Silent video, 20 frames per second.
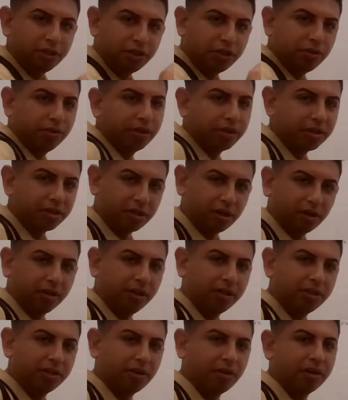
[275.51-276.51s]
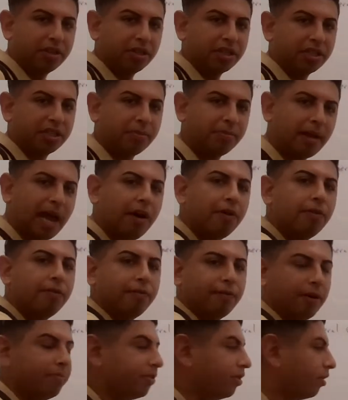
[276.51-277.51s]
to the circulatory system out
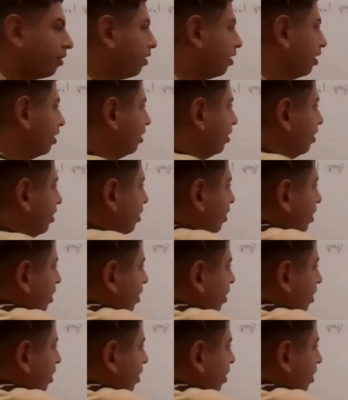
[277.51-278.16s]
from your heart,